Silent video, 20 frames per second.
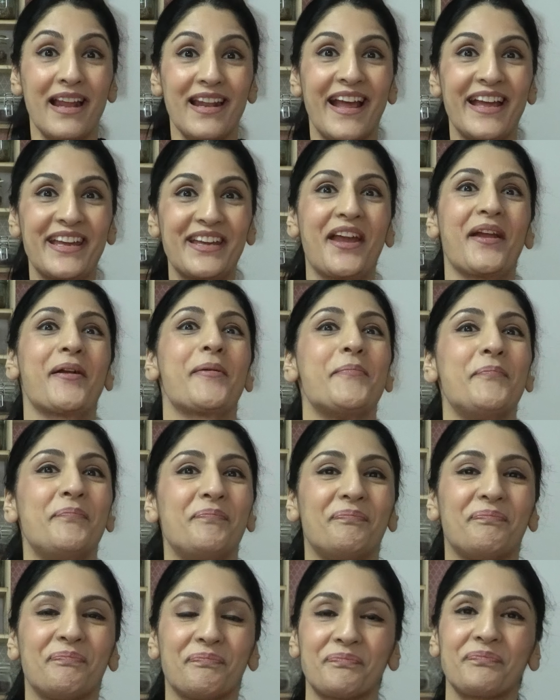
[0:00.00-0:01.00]
liking.
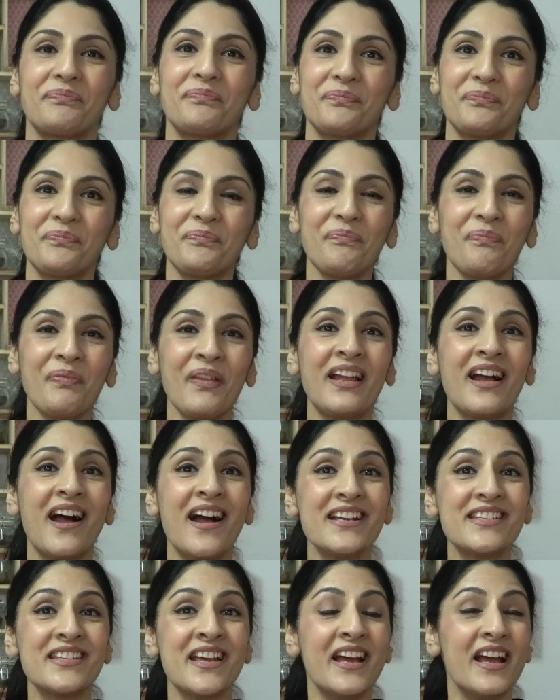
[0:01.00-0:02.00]

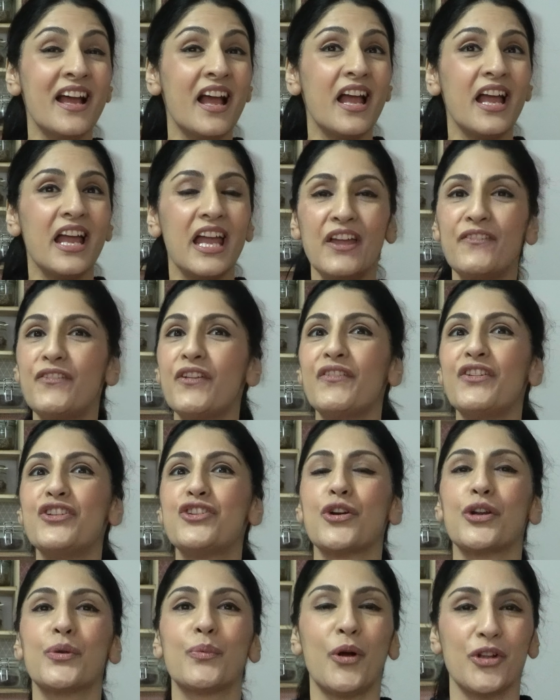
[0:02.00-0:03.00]
Guys, if you've
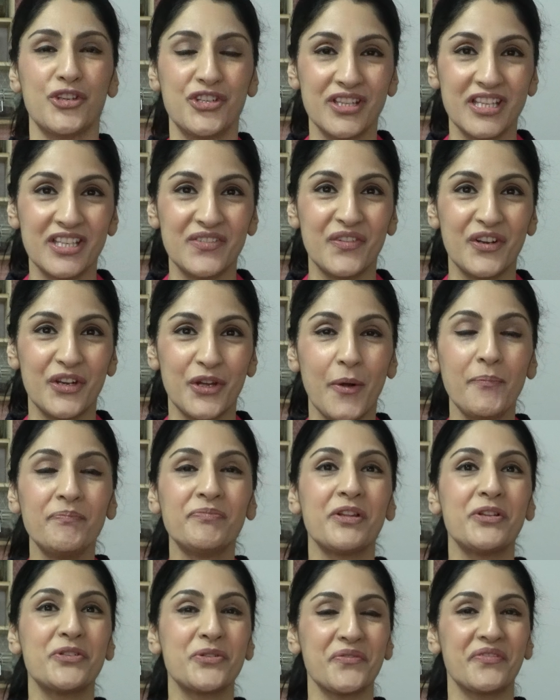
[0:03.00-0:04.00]
enjoyed watching this video,
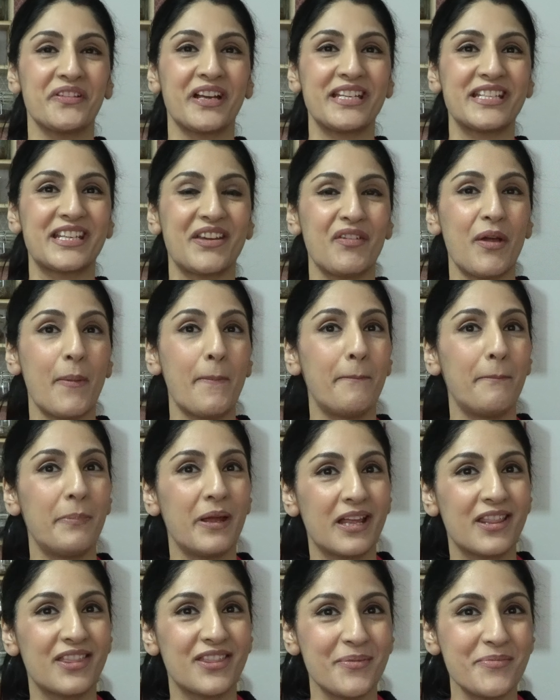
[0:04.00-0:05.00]
don't forget to give it a
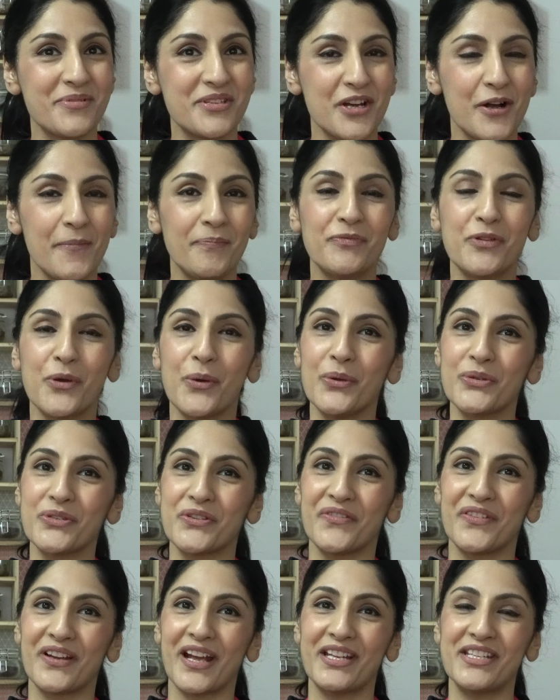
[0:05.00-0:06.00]
big thumbs up. Don't
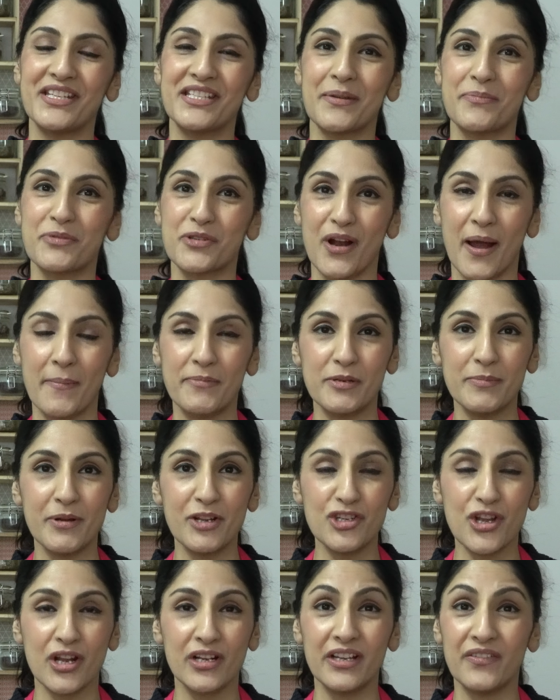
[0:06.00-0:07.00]
also forget to subscribe to my
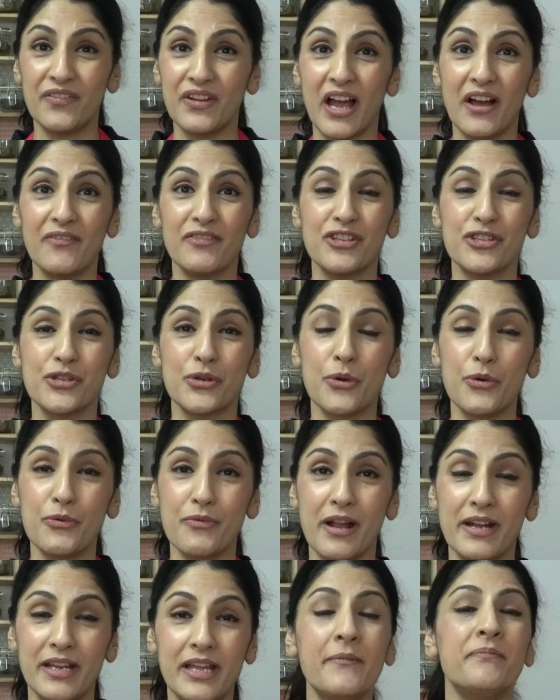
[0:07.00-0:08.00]
channel if you haven't done
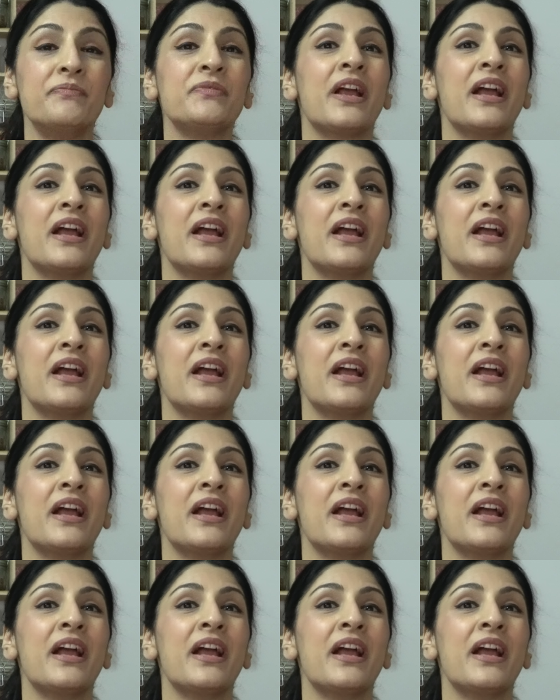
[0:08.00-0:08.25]
already,